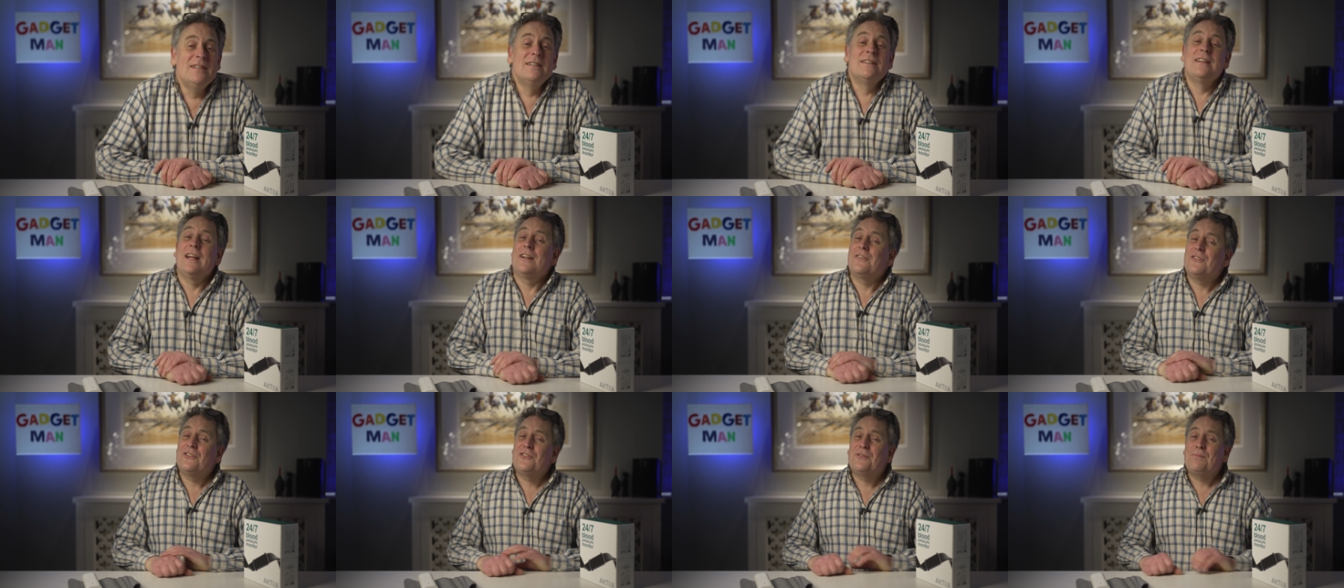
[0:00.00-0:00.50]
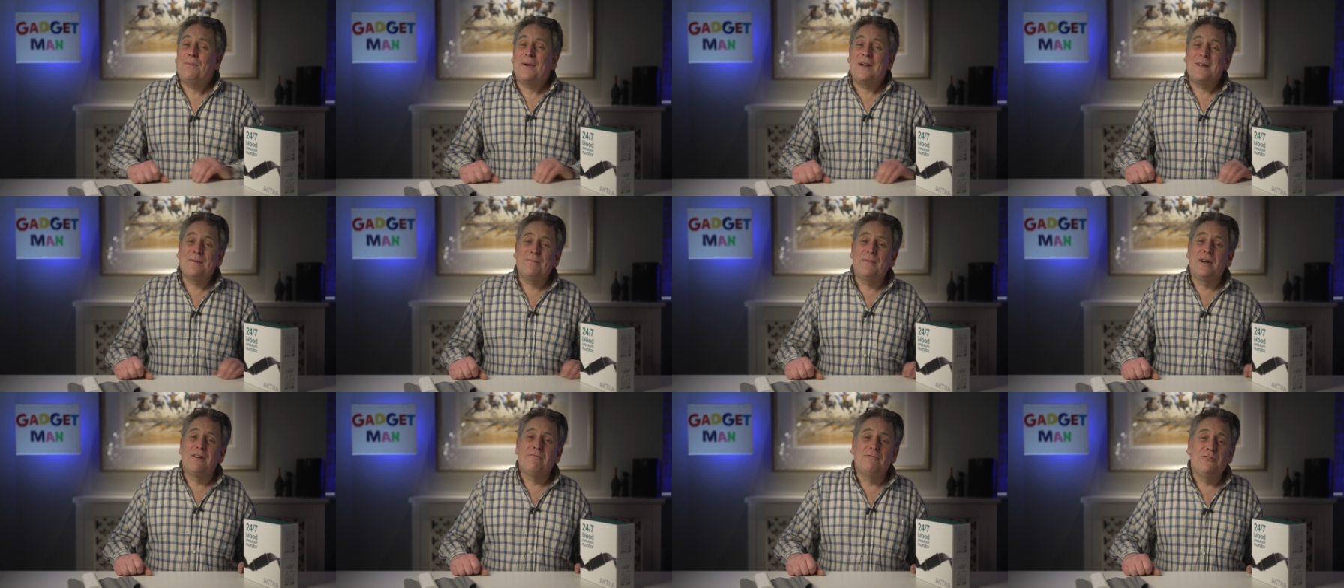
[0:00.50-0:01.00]
Now,
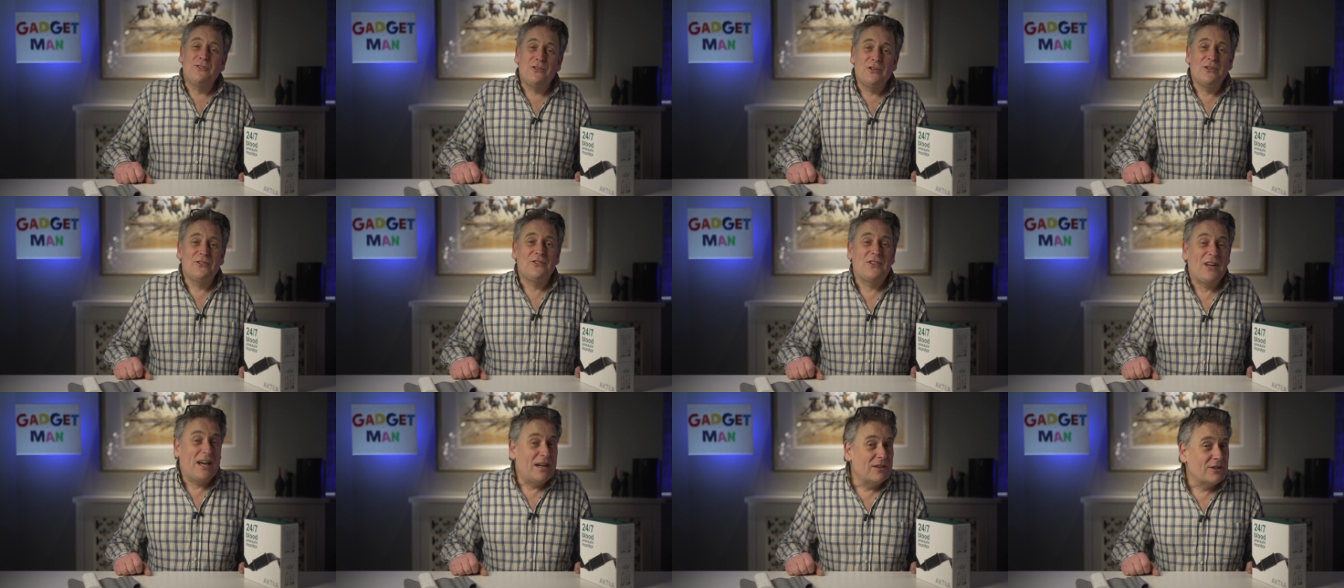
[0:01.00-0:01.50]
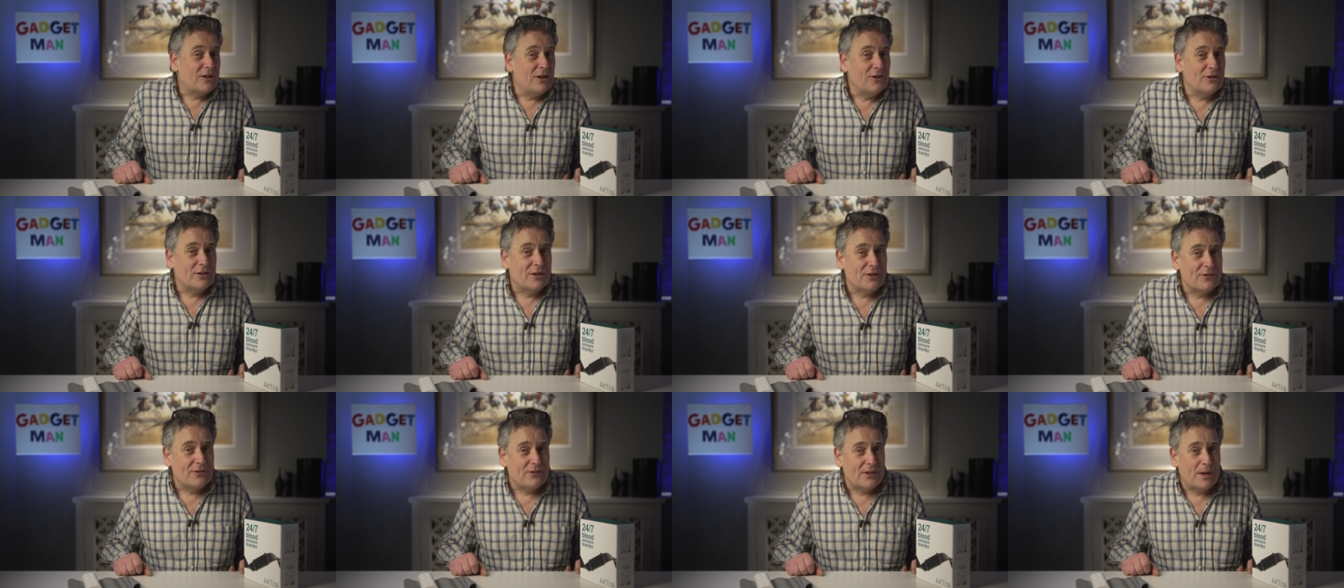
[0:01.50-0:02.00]
despite my reduced alcohol
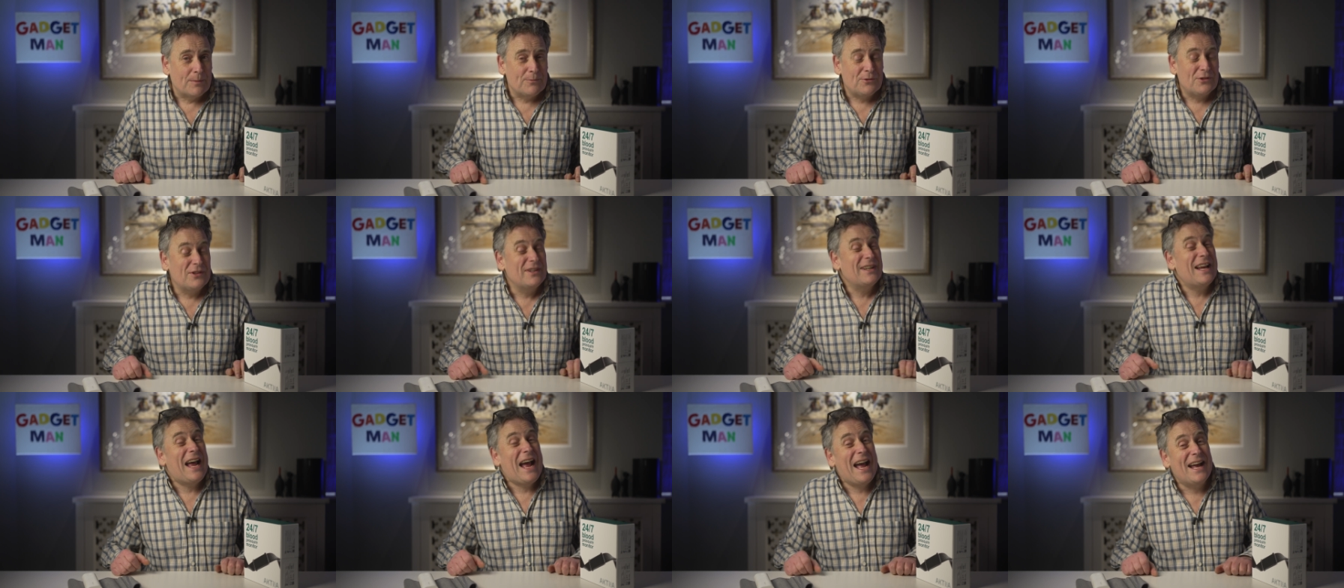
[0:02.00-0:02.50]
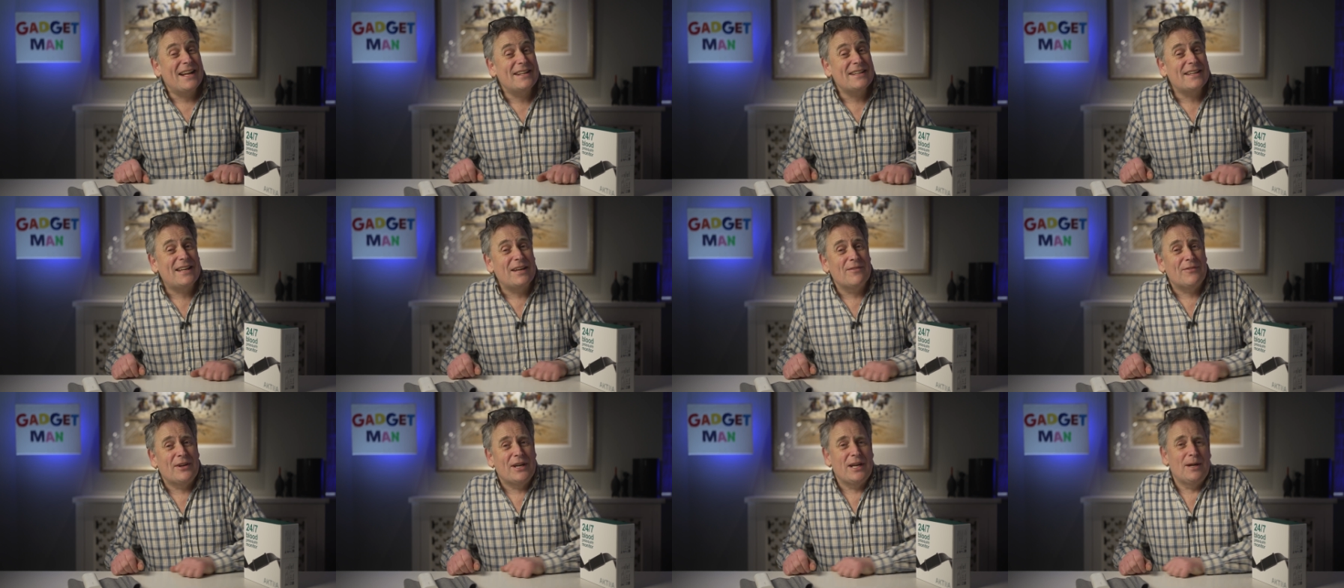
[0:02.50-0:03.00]
consumption and
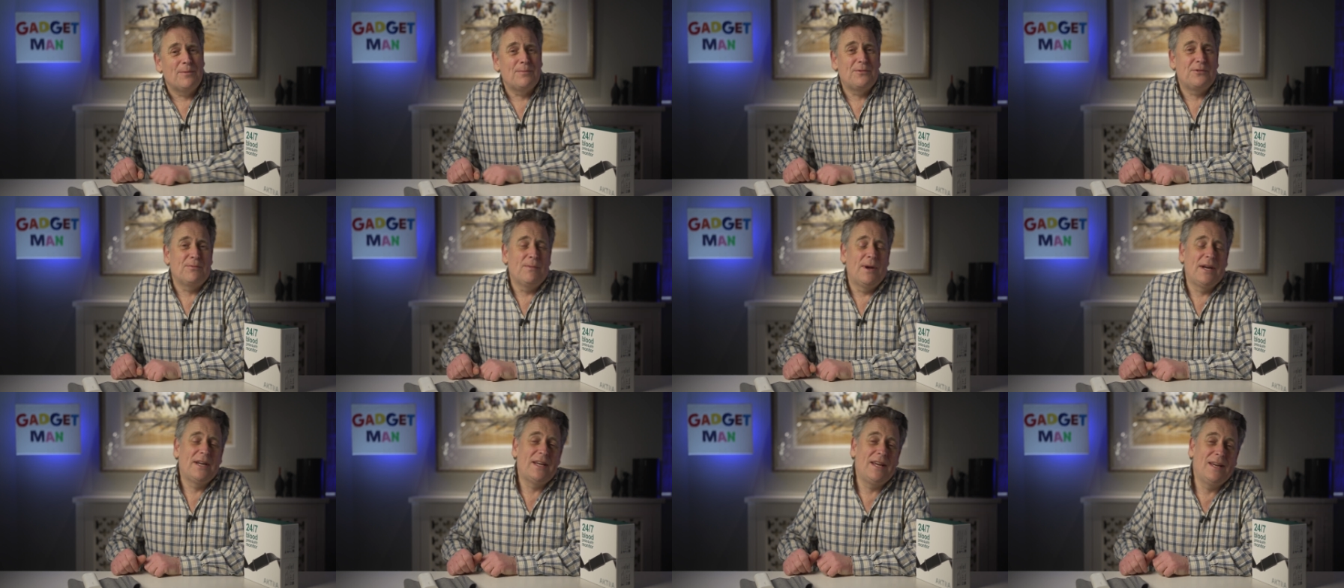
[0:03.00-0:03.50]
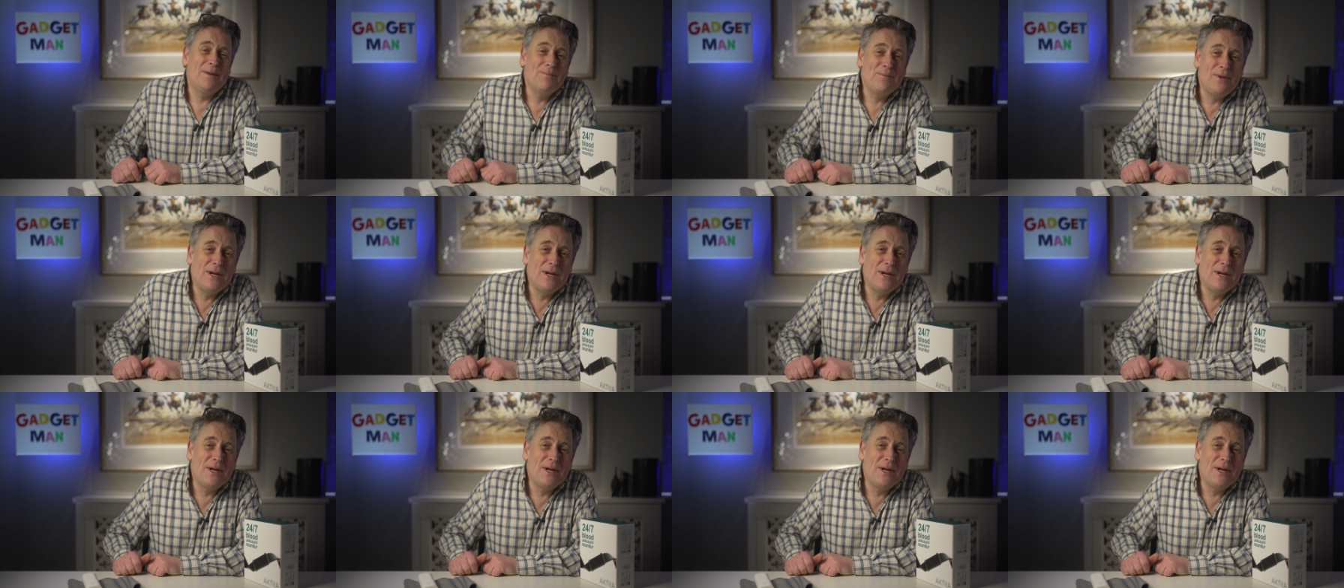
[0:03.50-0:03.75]
giving up smoking,